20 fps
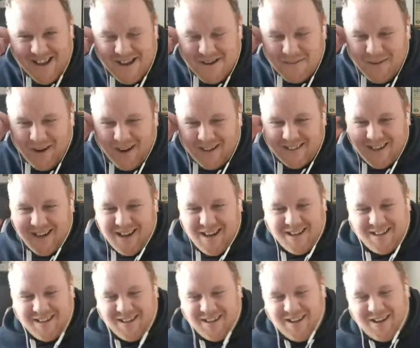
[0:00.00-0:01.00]
But
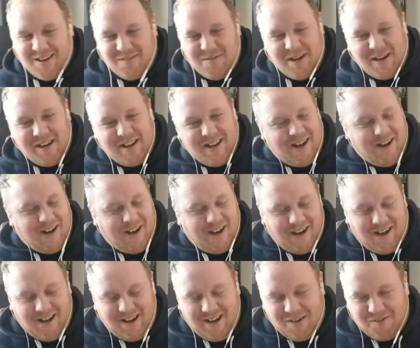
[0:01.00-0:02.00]
I mean,
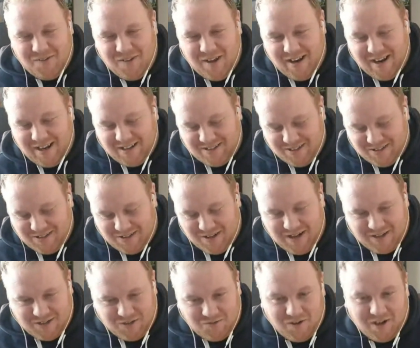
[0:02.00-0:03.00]
I love that.
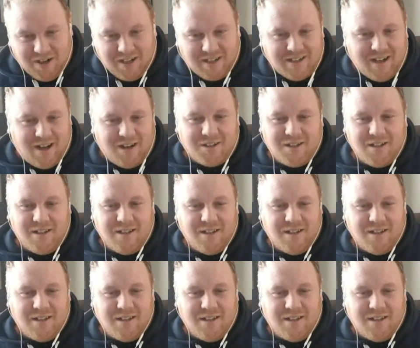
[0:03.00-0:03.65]
That's a really touching